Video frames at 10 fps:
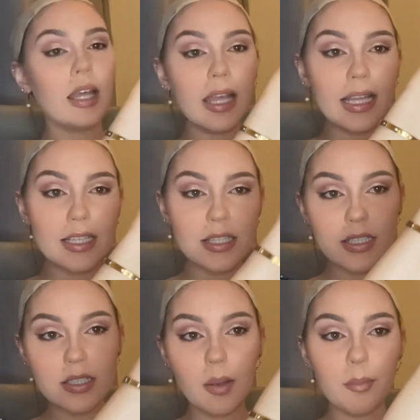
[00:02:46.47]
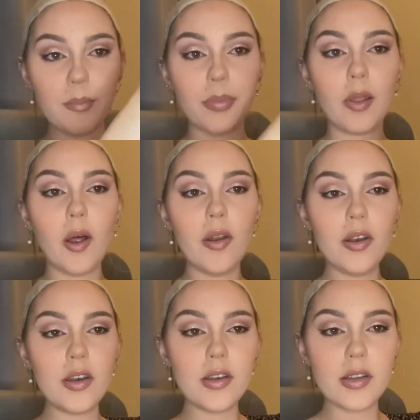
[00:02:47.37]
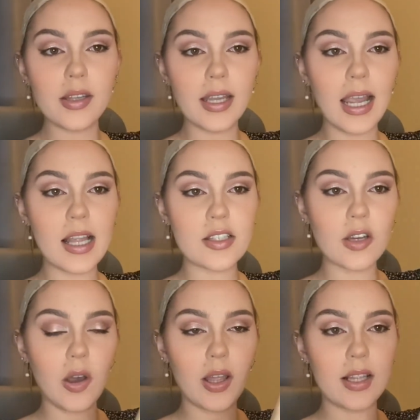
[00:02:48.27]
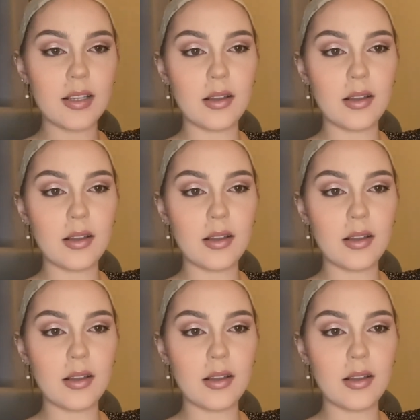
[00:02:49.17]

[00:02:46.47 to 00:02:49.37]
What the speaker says: It's blonde, it's got